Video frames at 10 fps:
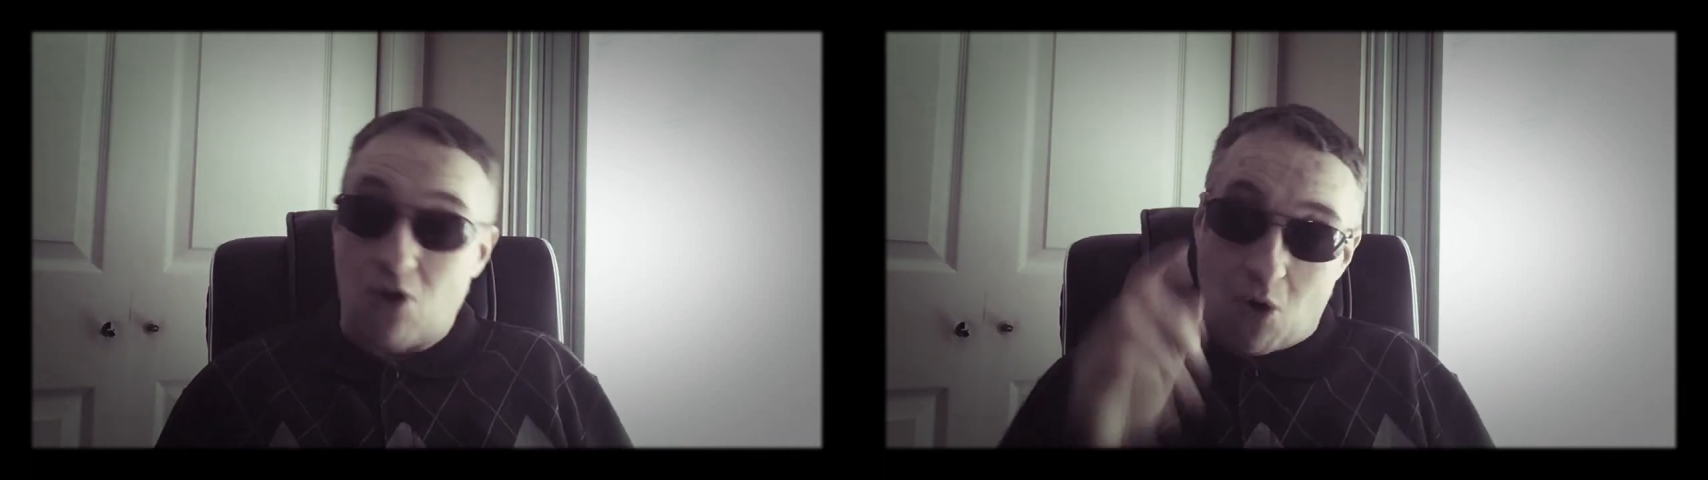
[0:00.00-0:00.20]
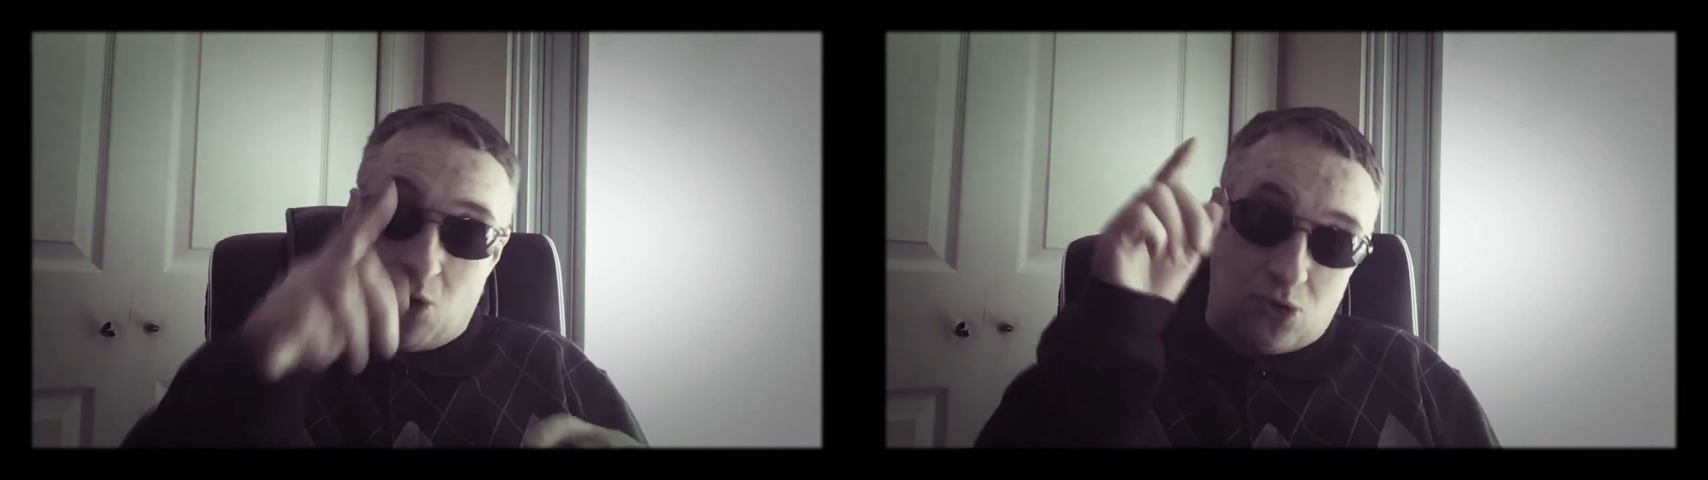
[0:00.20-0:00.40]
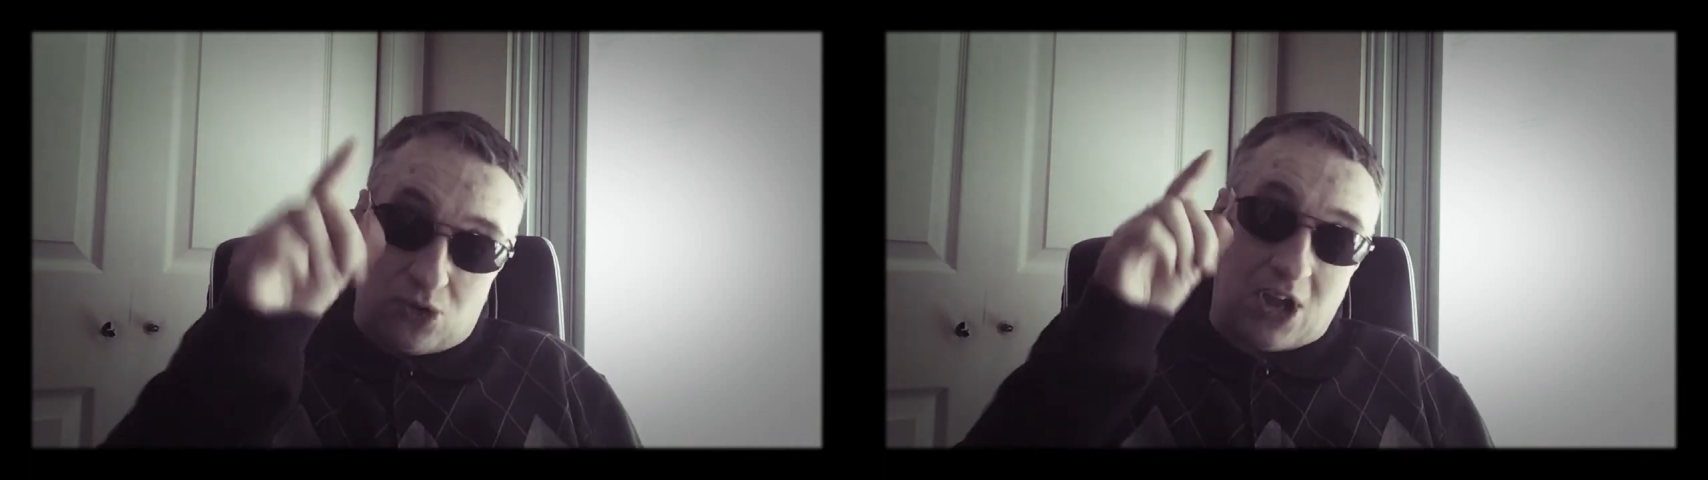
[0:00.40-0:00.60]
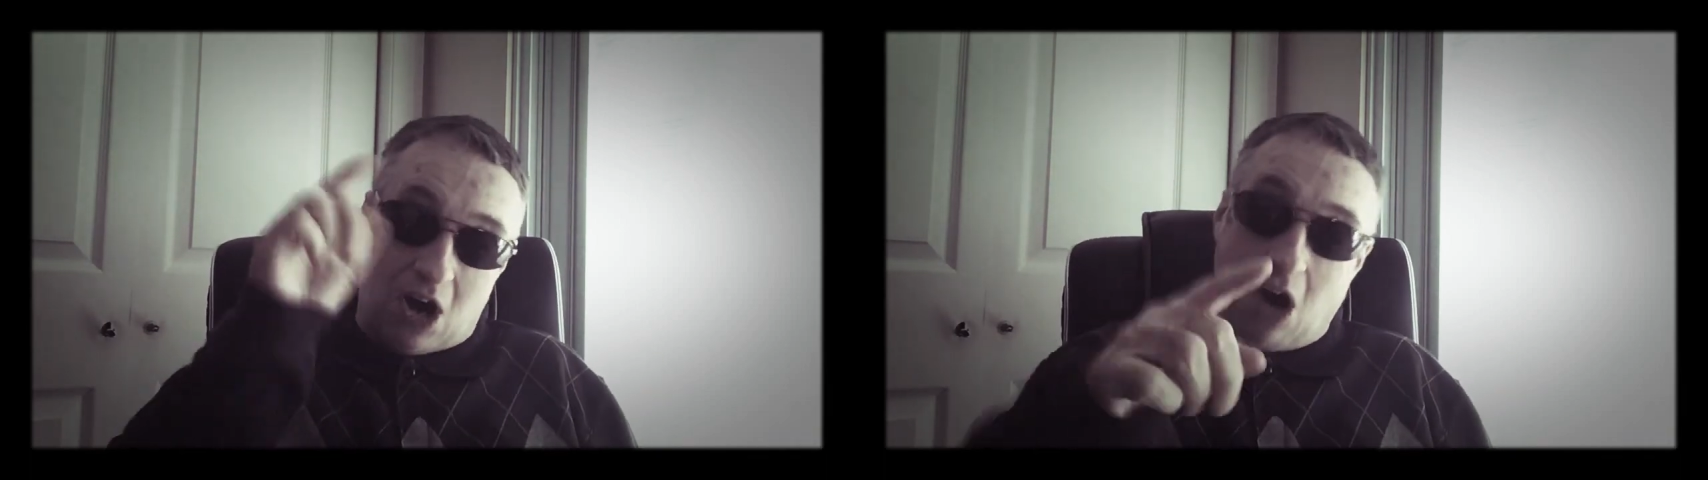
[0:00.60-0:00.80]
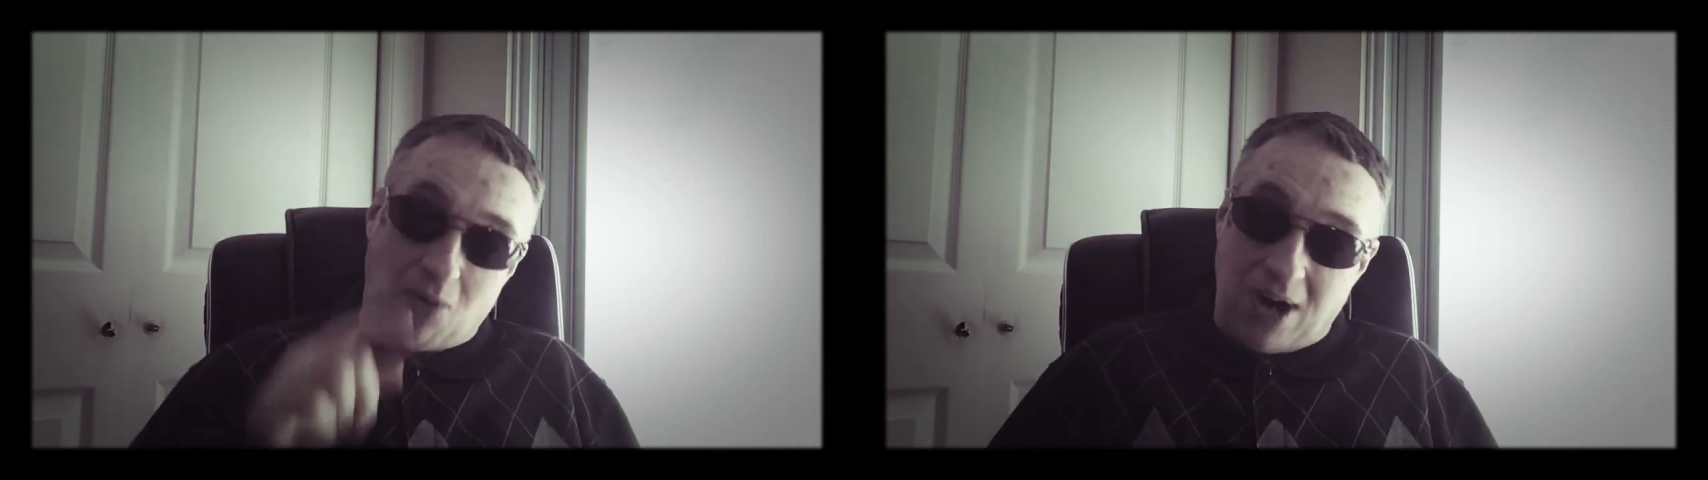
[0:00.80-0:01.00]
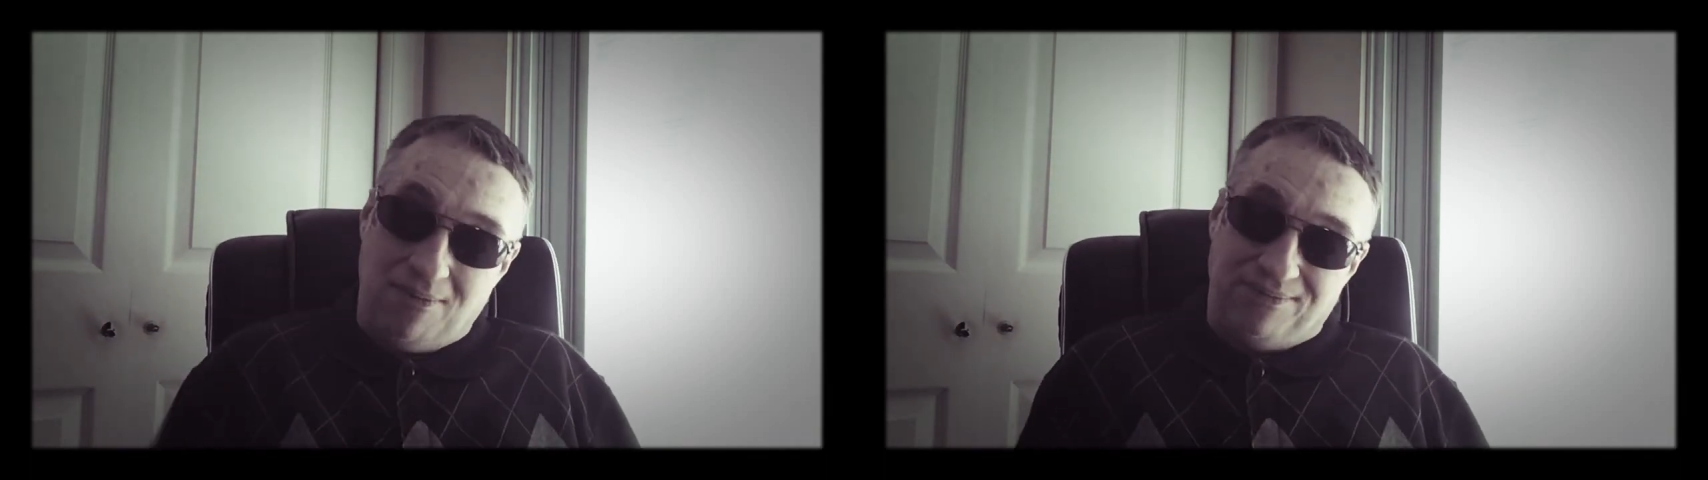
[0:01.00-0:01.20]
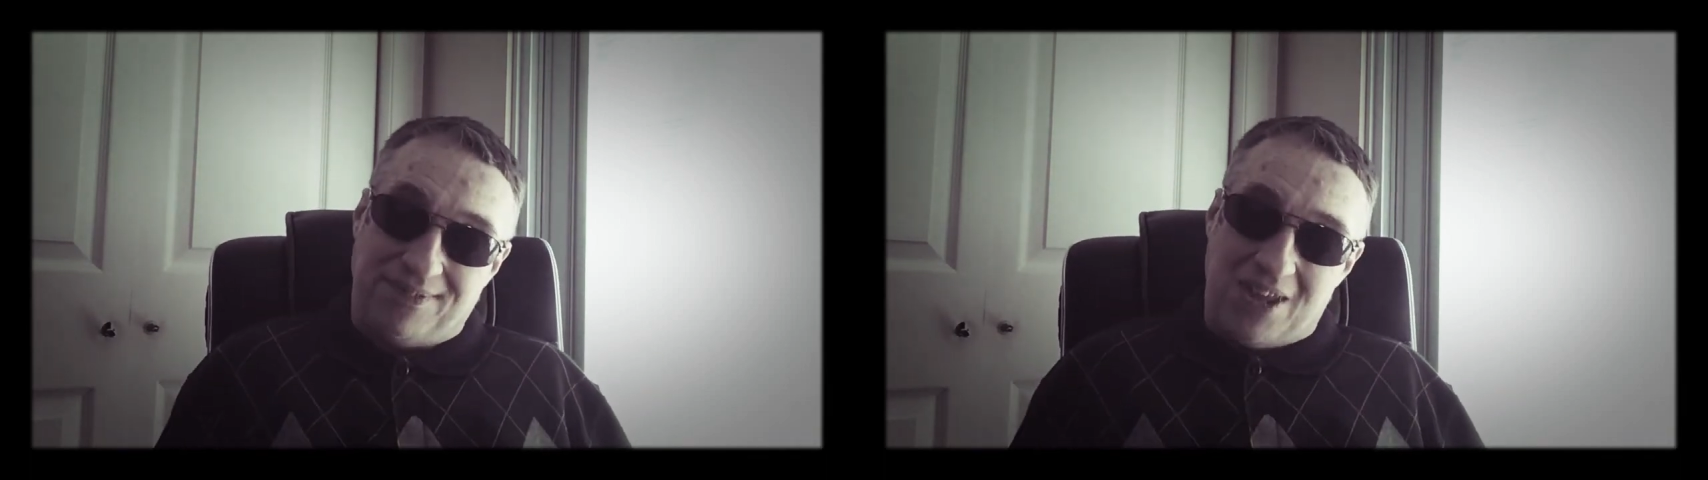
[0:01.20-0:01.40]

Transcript: know who they are, right?